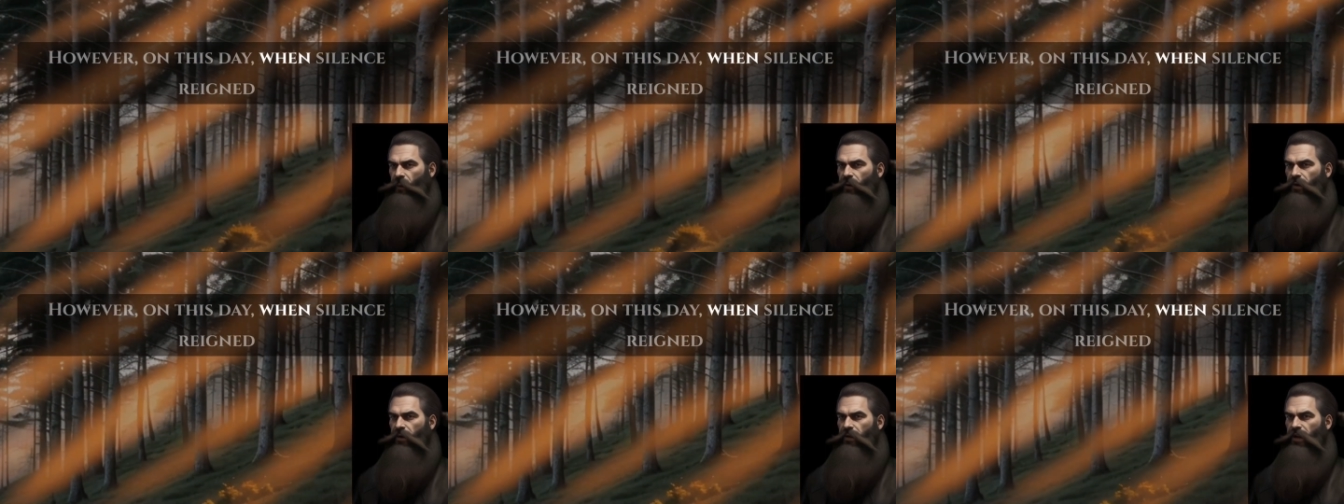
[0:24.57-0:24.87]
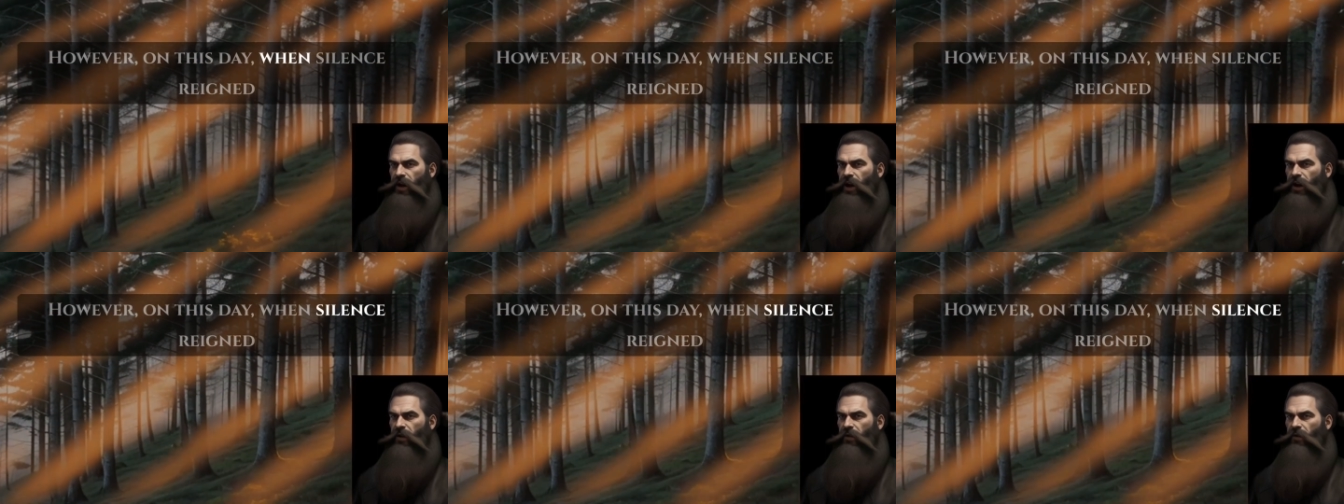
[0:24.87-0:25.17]
when
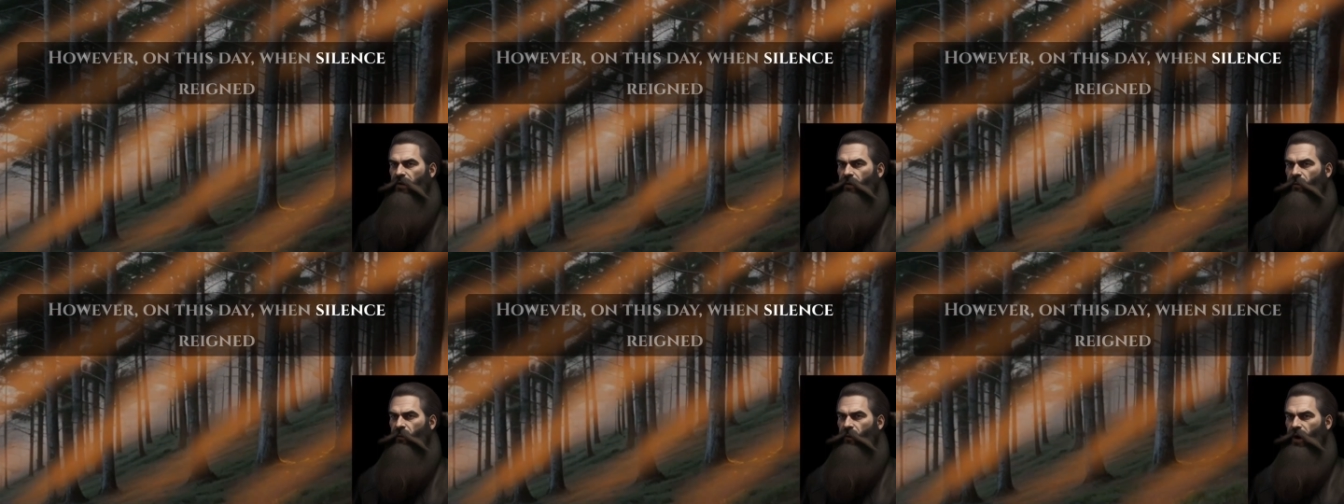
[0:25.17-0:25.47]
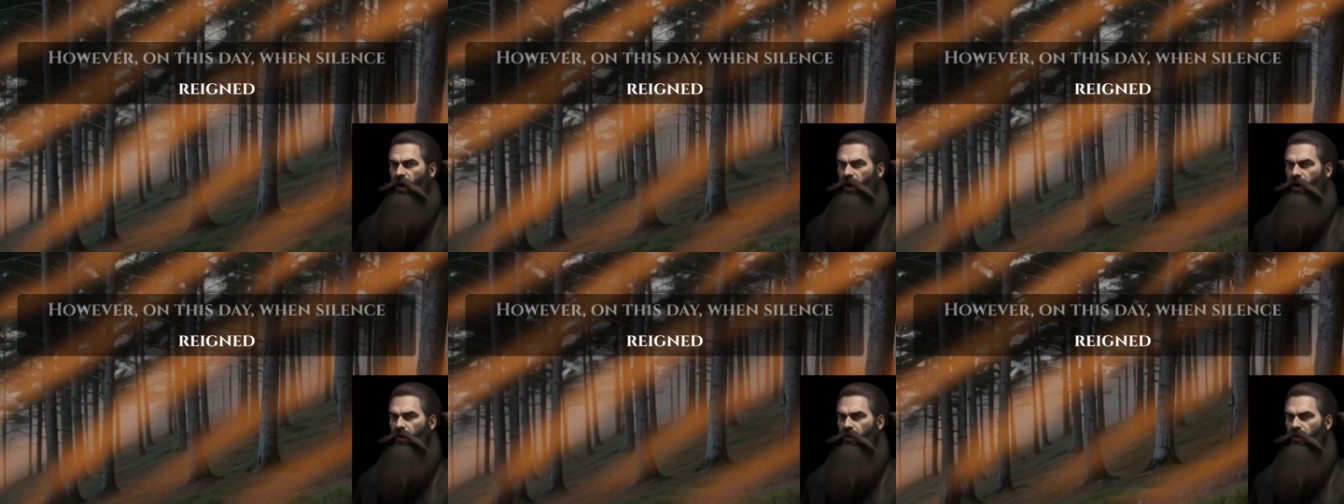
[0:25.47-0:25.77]
silence
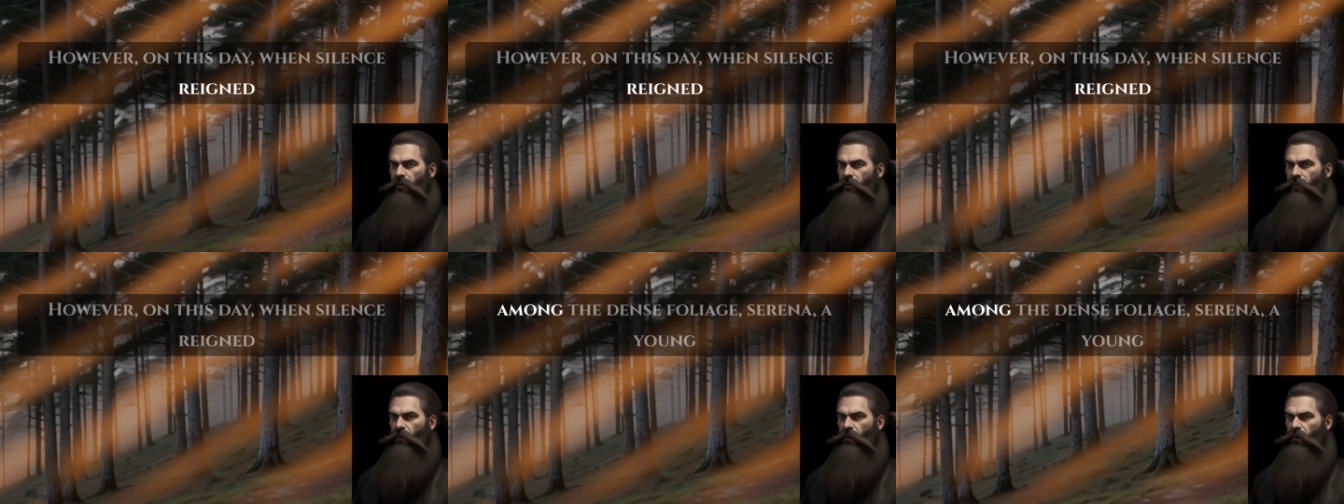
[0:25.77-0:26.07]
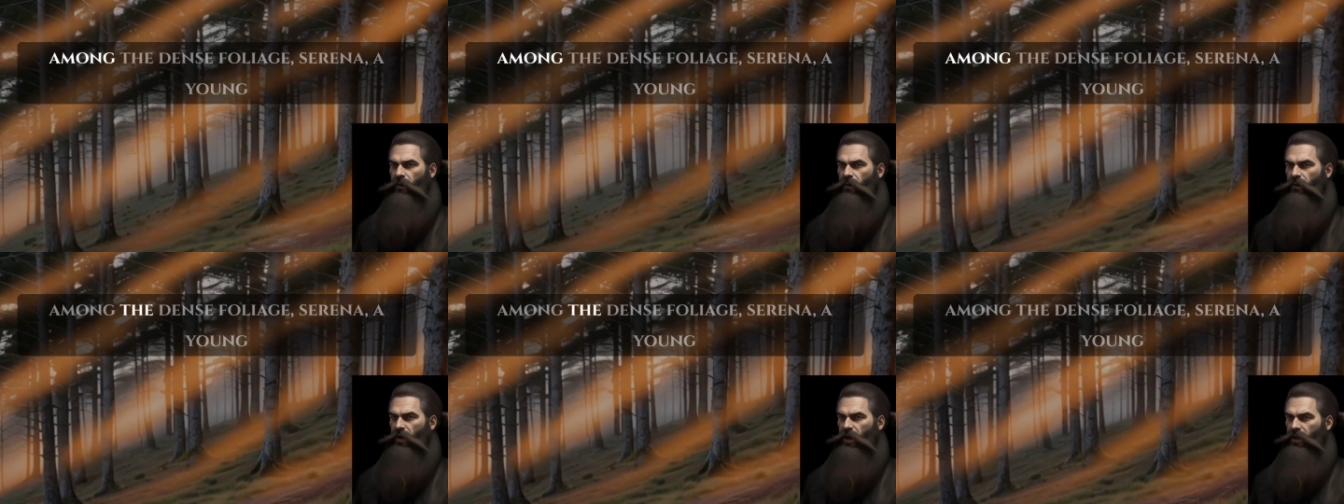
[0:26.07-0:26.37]
reigned
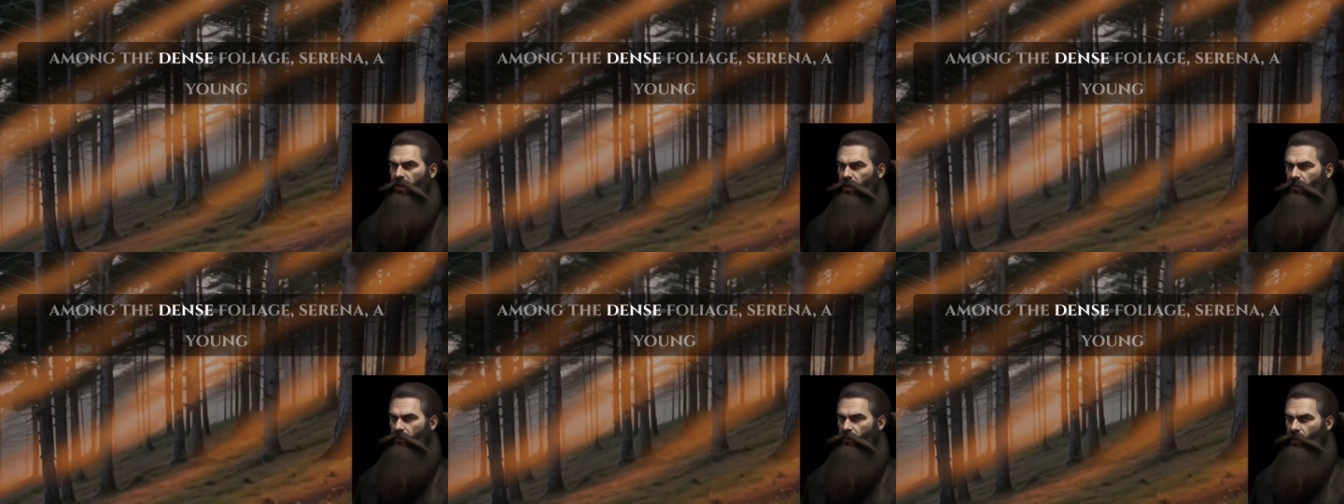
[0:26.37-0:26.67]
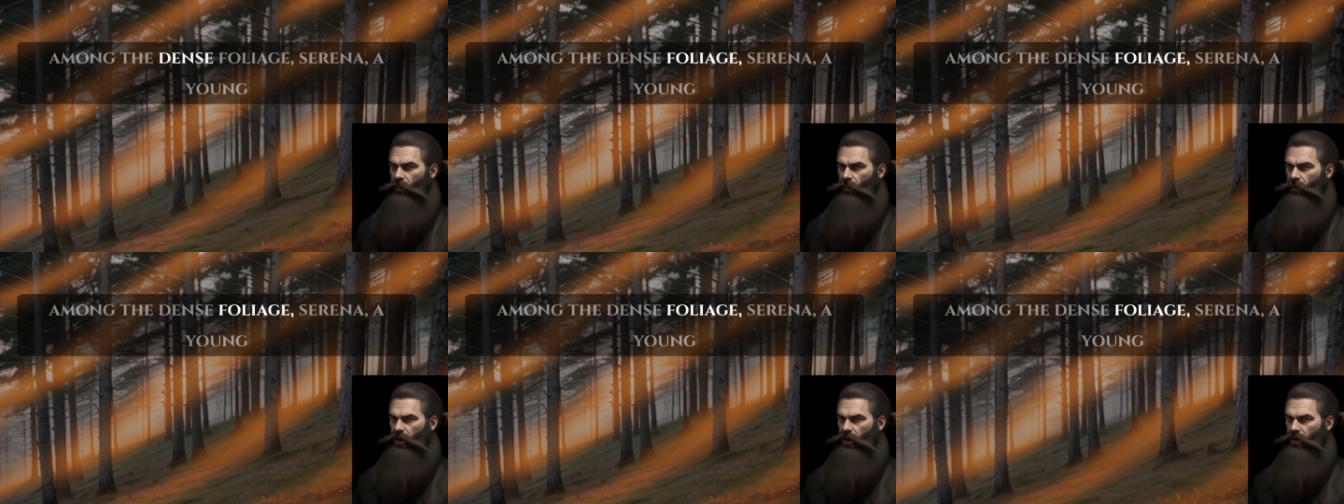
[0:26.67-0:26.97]
among the dense
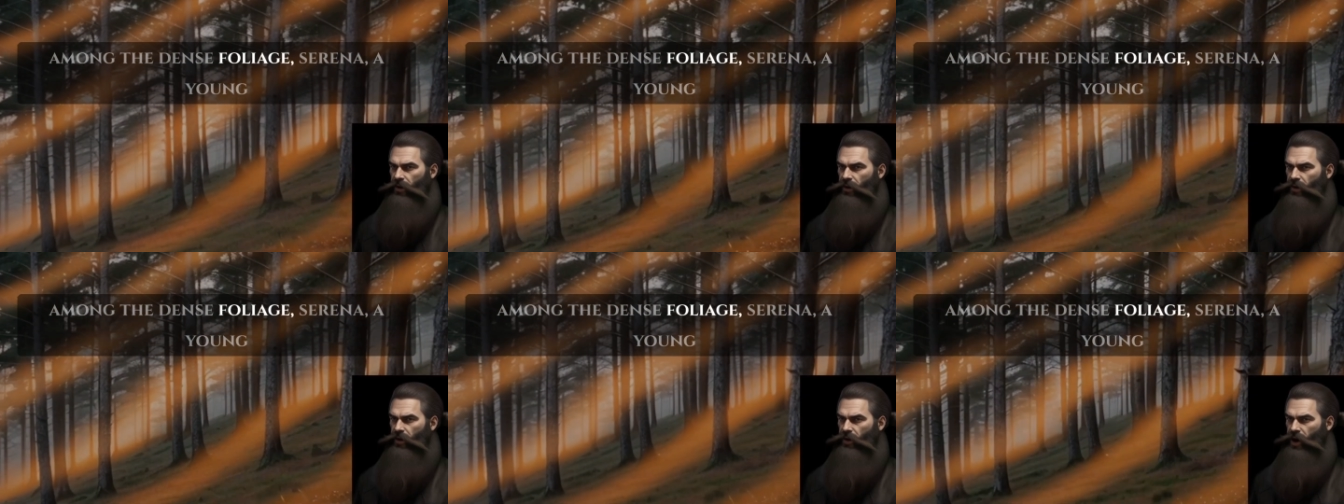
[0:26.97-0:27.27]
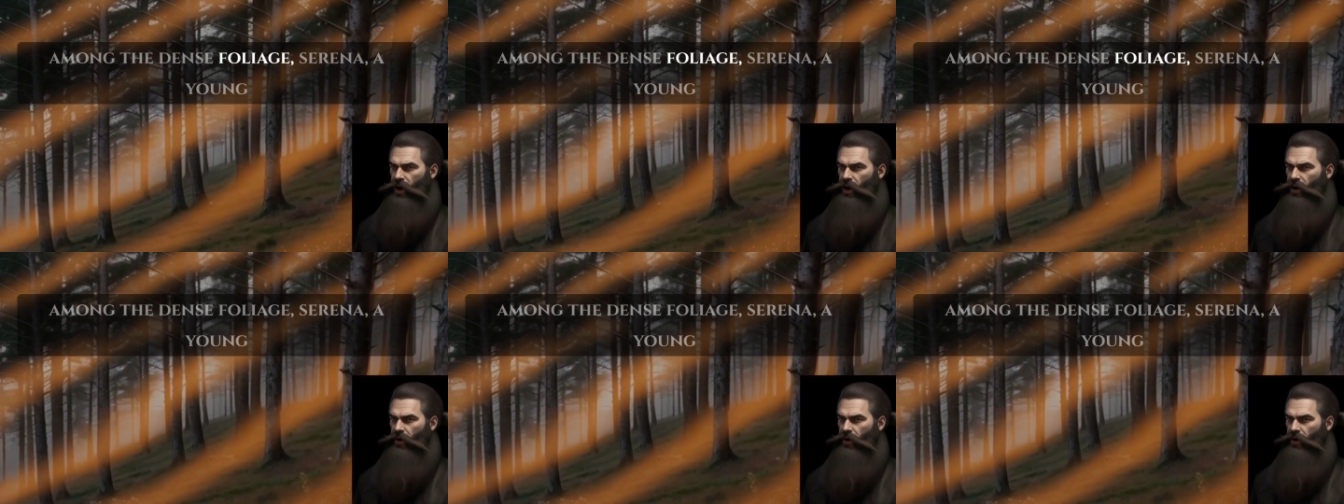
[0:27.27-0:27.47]
foliage,